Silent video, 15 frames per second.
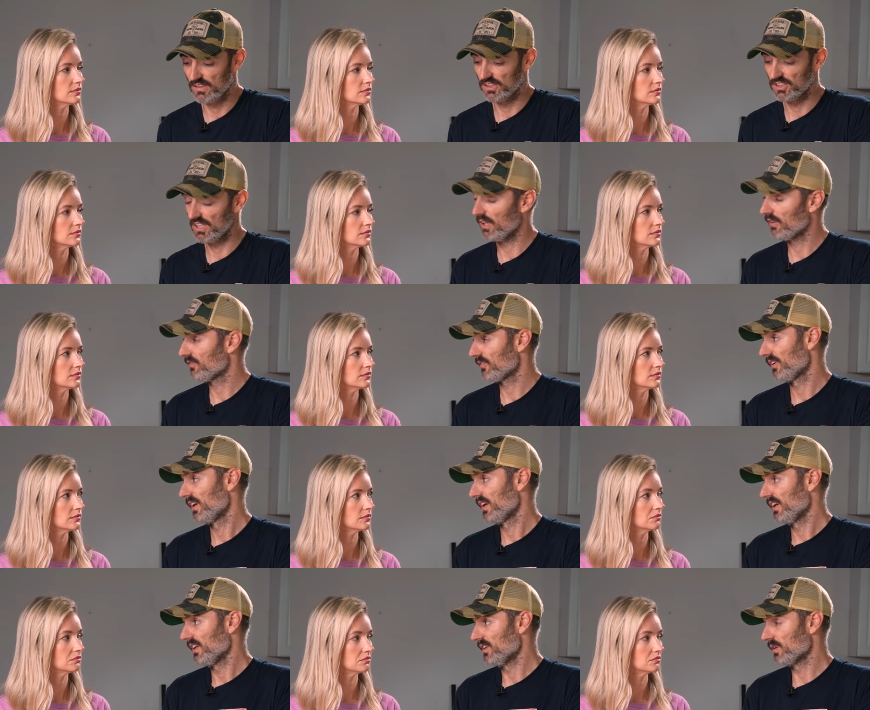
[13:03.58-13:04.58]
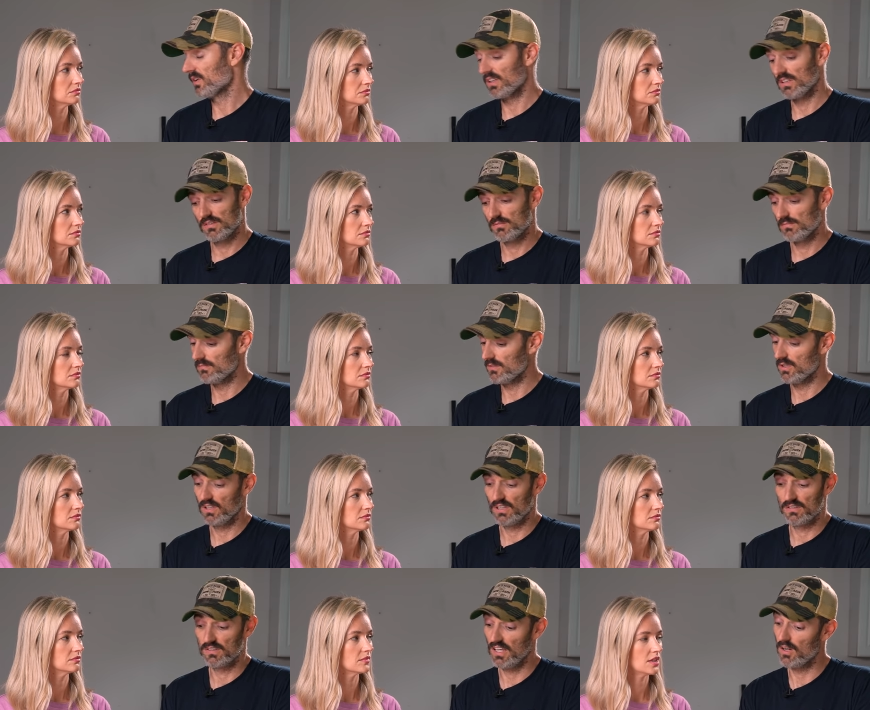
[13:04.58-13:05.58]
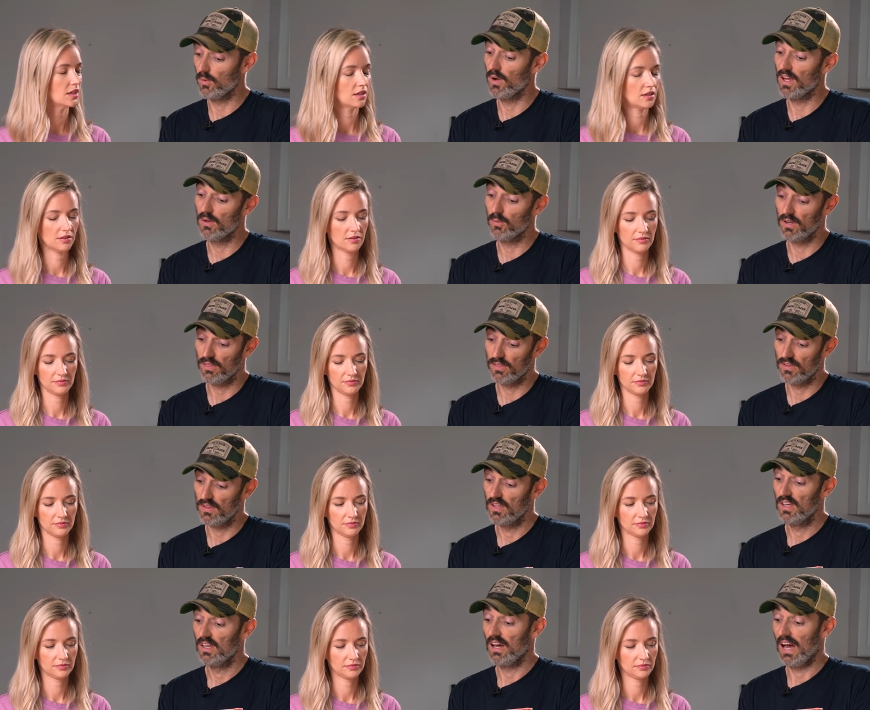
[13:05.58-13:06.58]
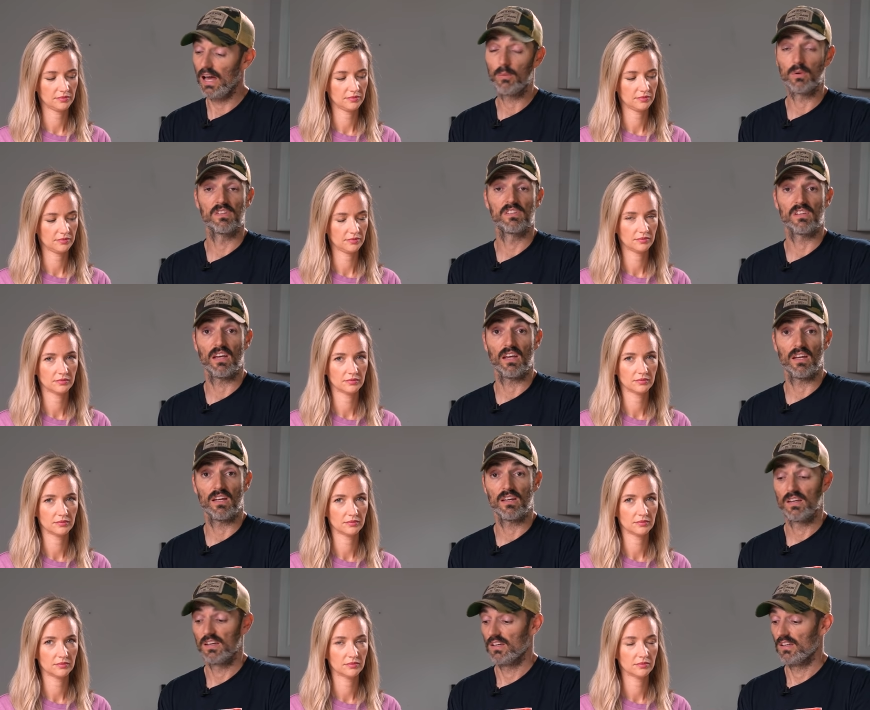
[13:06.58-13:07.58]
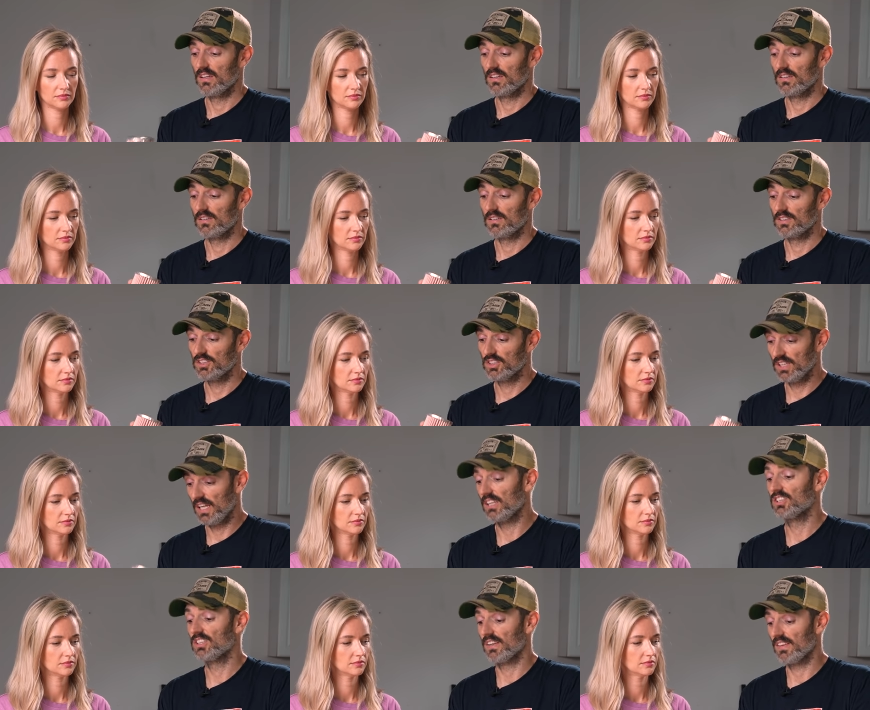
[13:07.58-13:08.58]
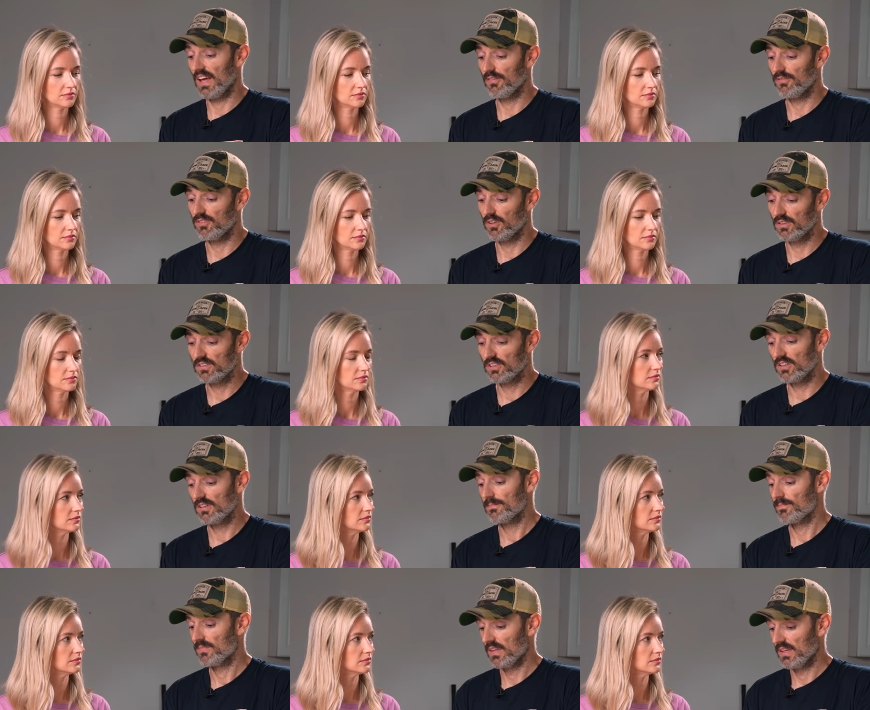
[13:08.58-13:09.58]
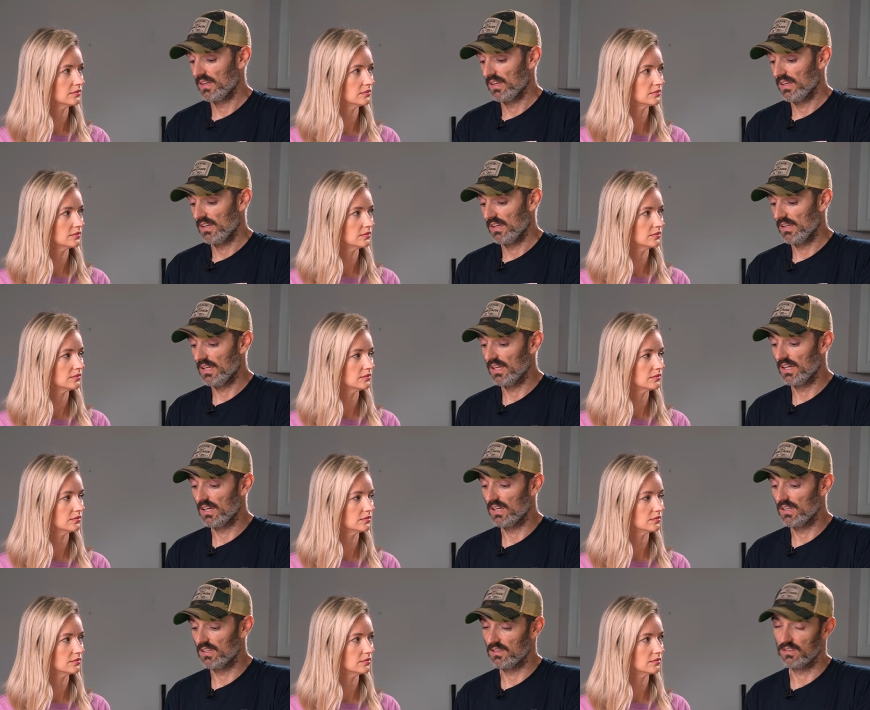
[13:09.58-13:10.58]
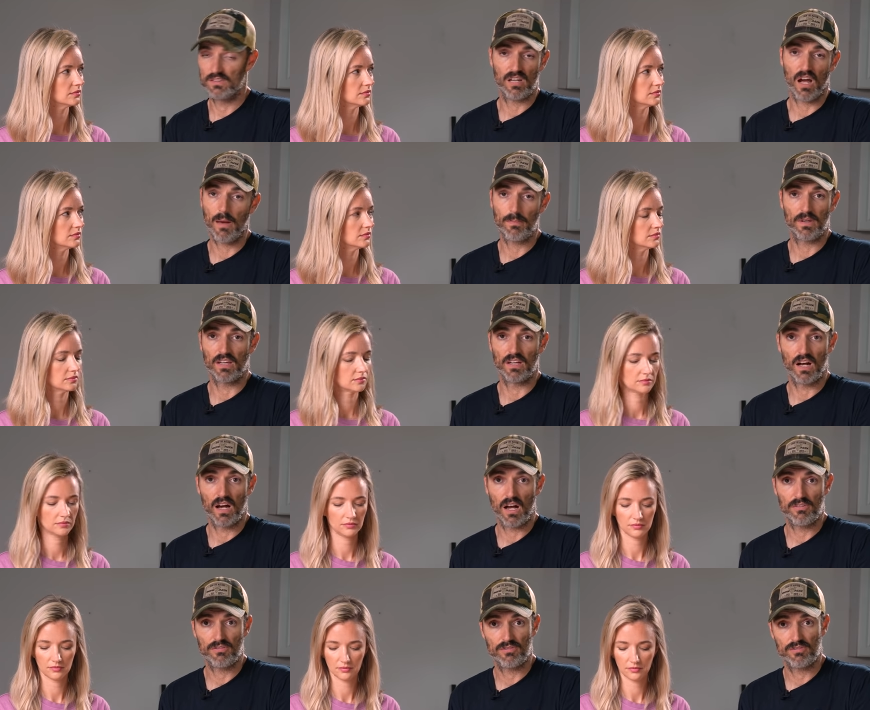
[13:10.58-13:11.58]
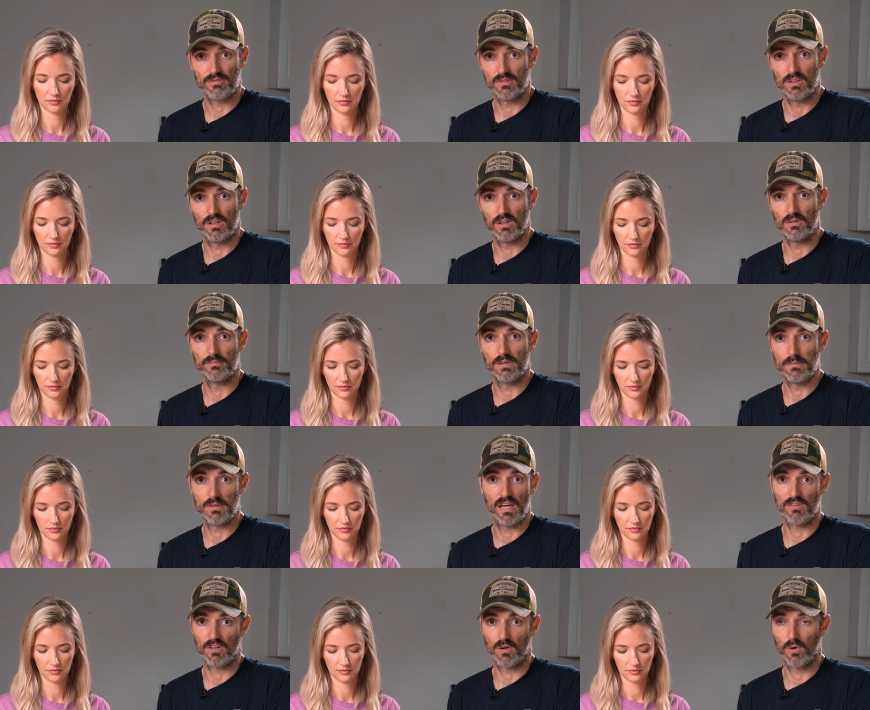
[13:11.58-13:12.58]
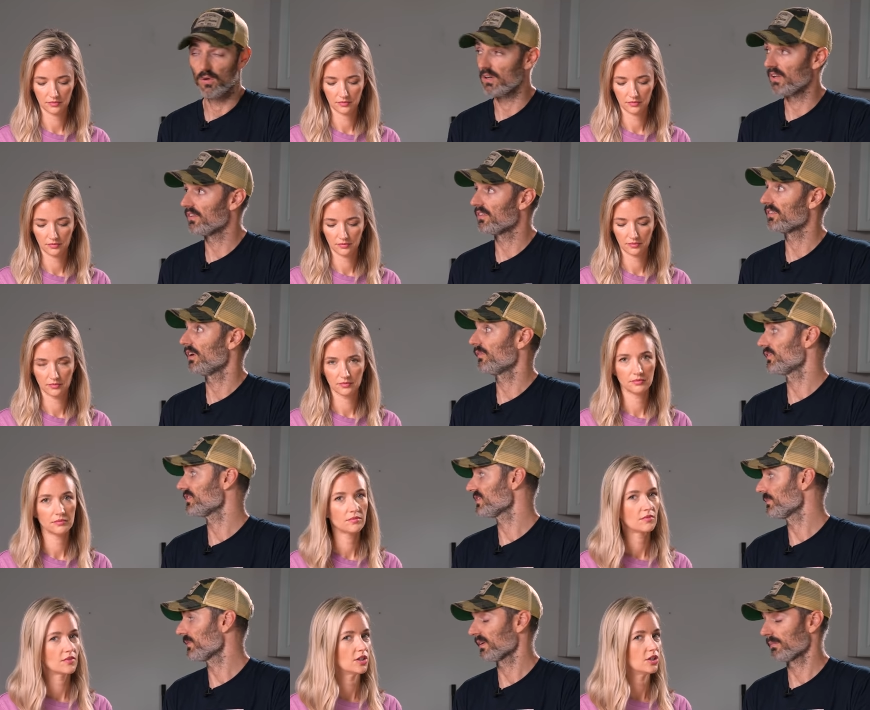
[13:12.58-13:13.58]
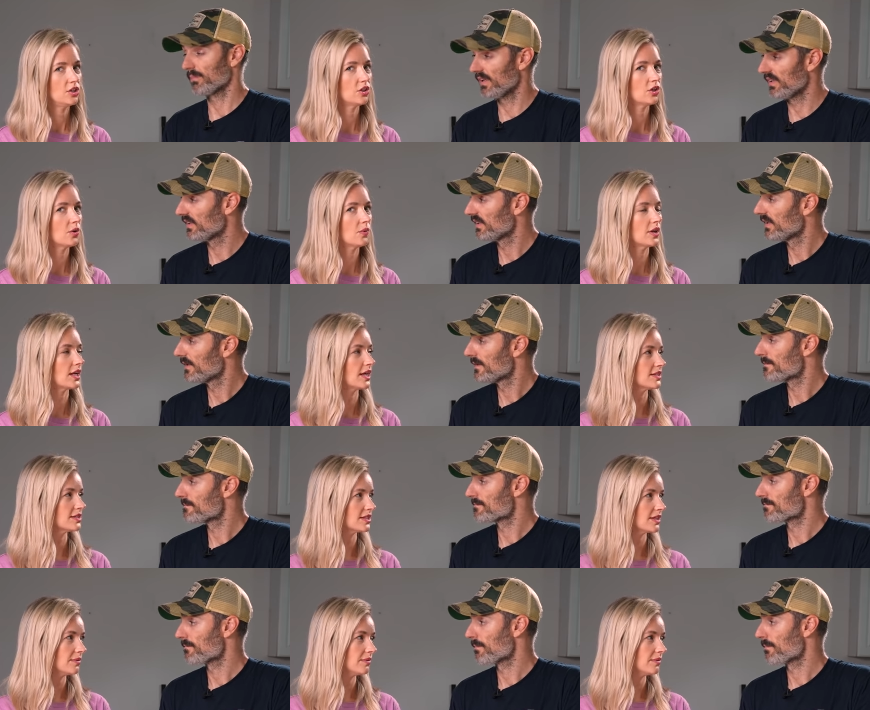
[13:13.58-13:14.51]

Speaker 1: the shelf. You can get away with, I would say, changing that filter and topping it off. You know, maybe you have a quart on the shelf or something.
Speaker 2: But, you know what I say